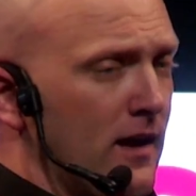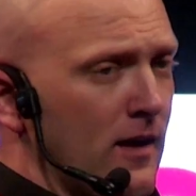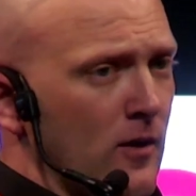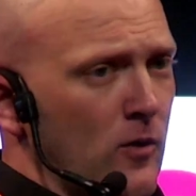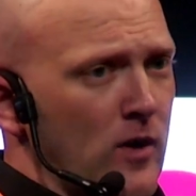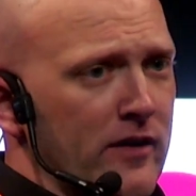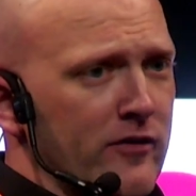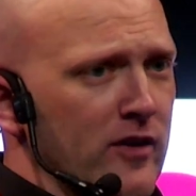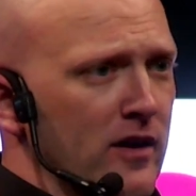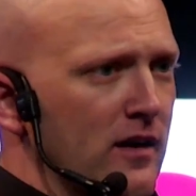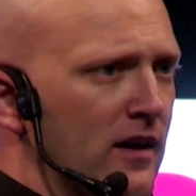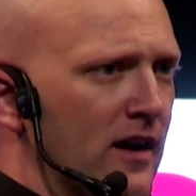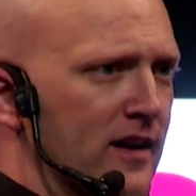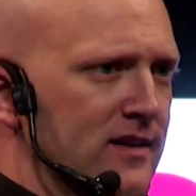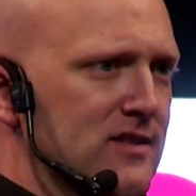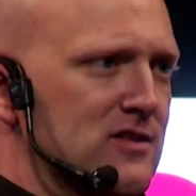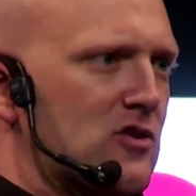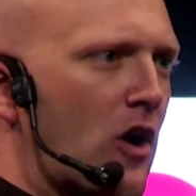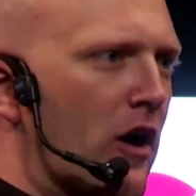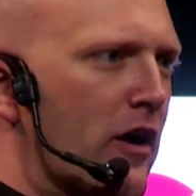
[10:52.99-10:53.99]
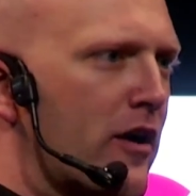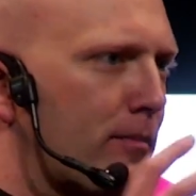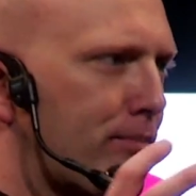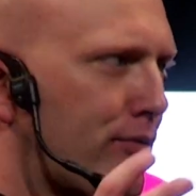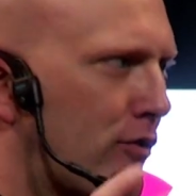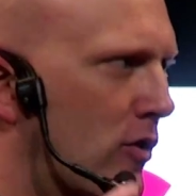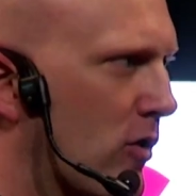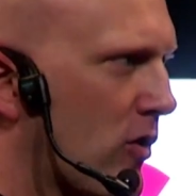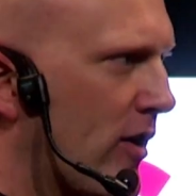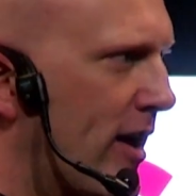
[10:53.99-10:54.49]
we have a startup
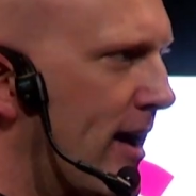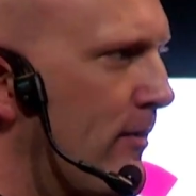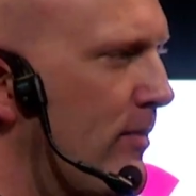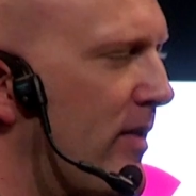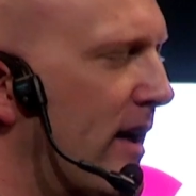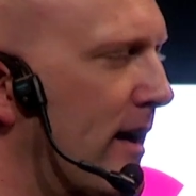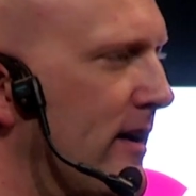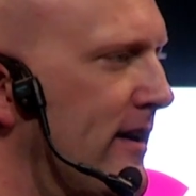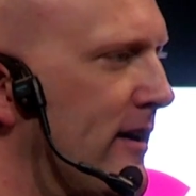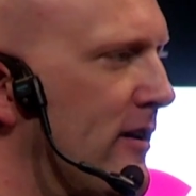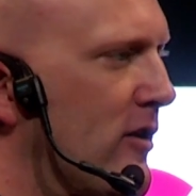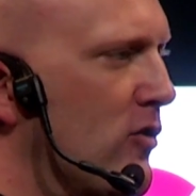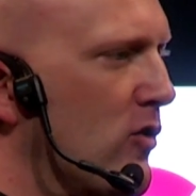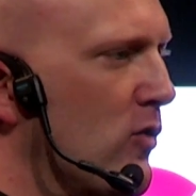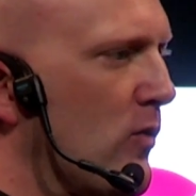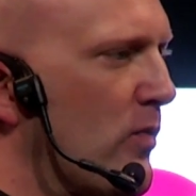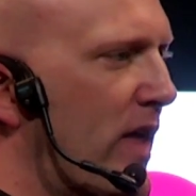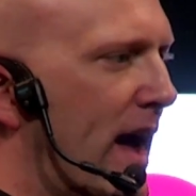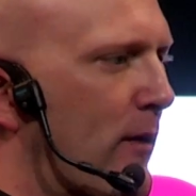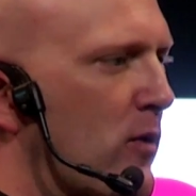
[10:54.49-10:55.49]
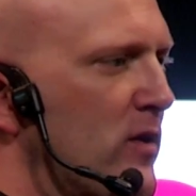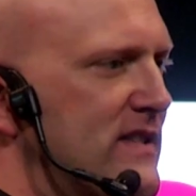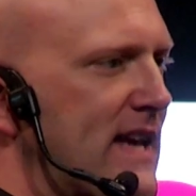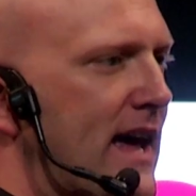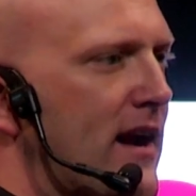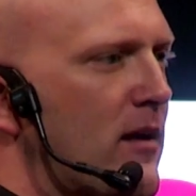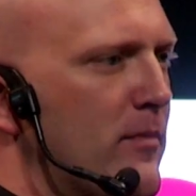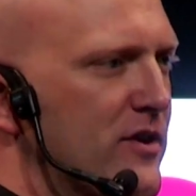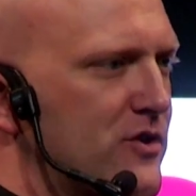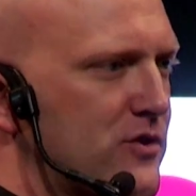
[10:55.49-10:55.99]
program that that was
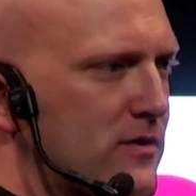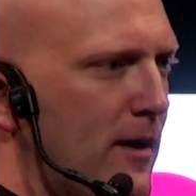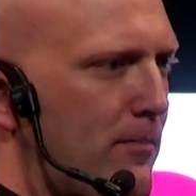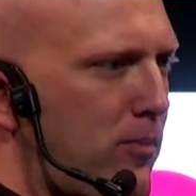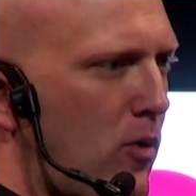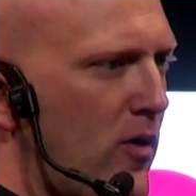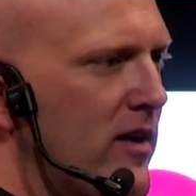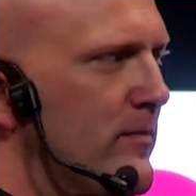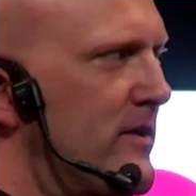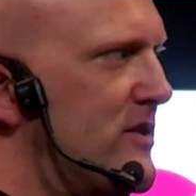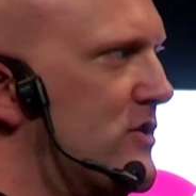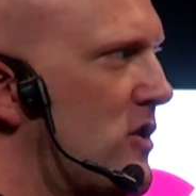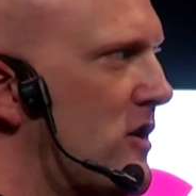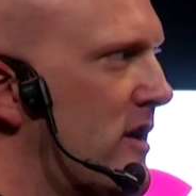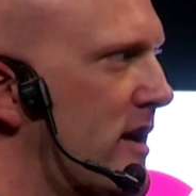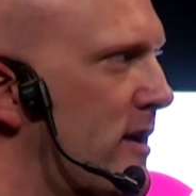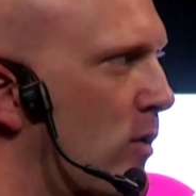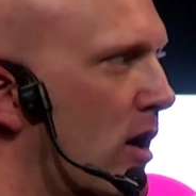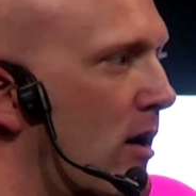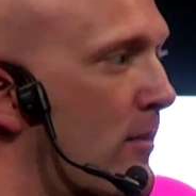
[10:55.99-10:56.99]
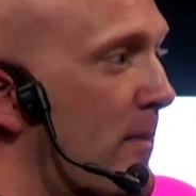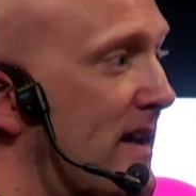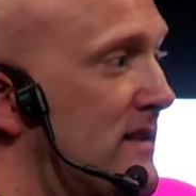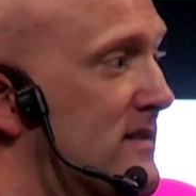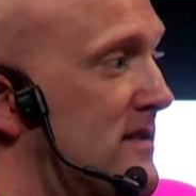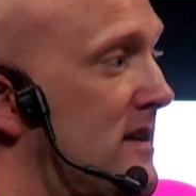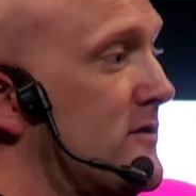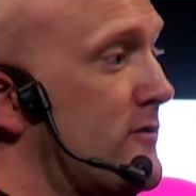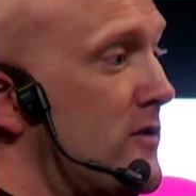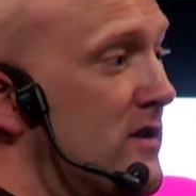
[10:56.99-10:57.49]
at a point of maturity where it made
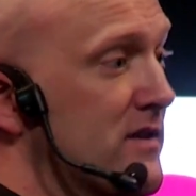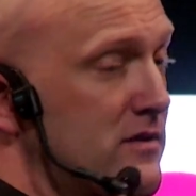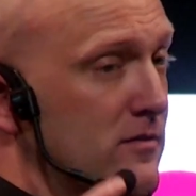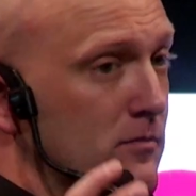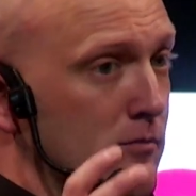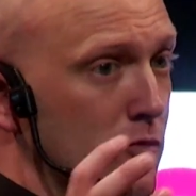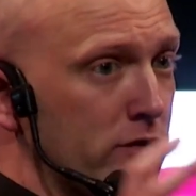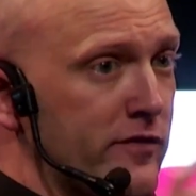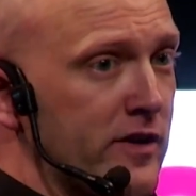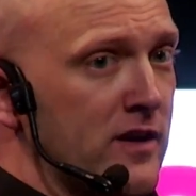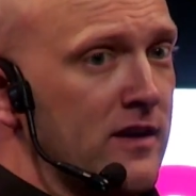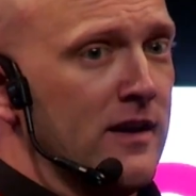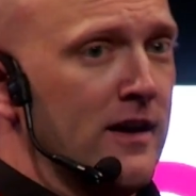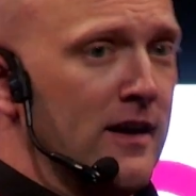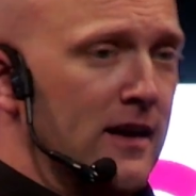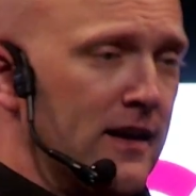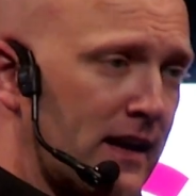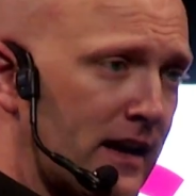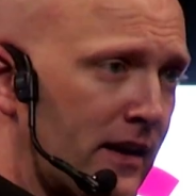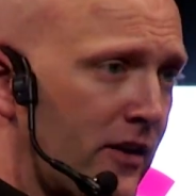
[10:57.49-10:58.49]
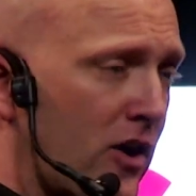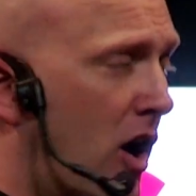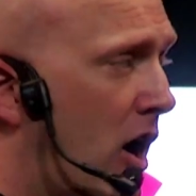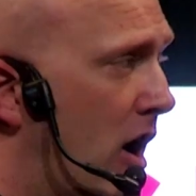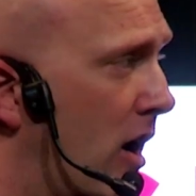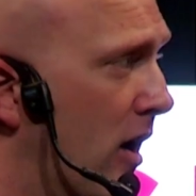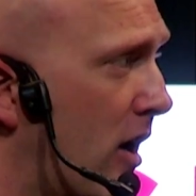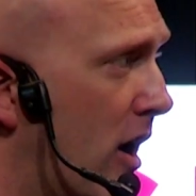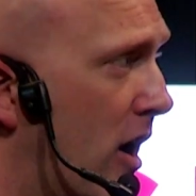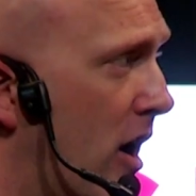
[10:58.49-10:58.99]
sense for us to move it into
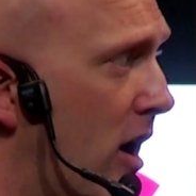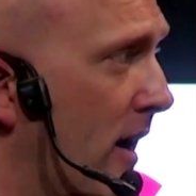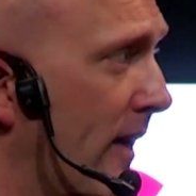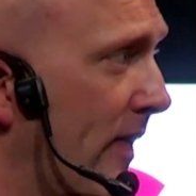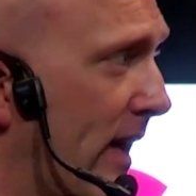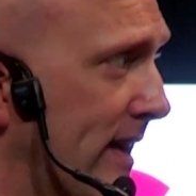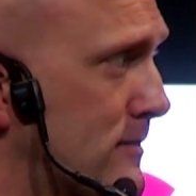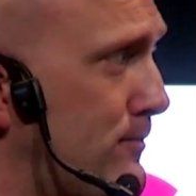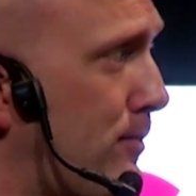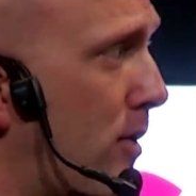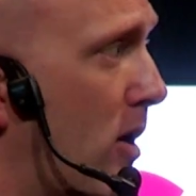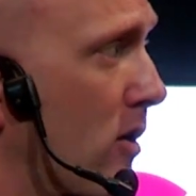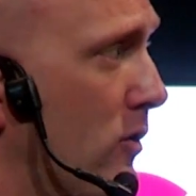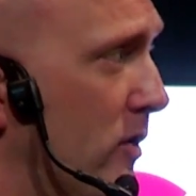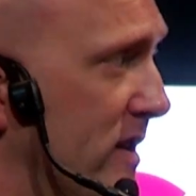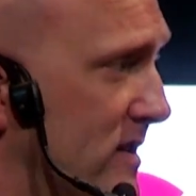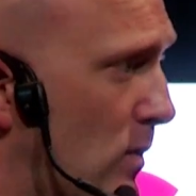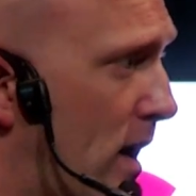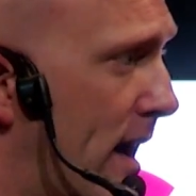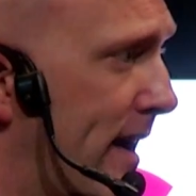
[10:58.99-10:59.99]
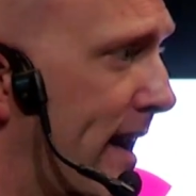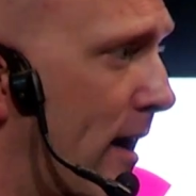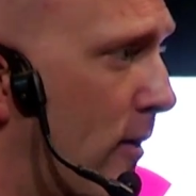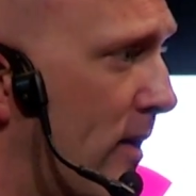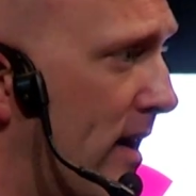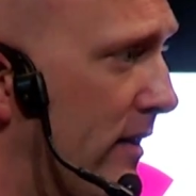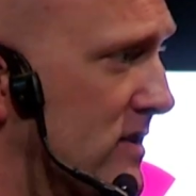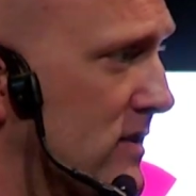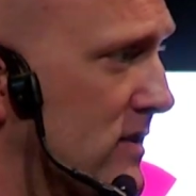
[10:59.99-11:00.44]
Hong Kong, and that's part of the reason why now we have a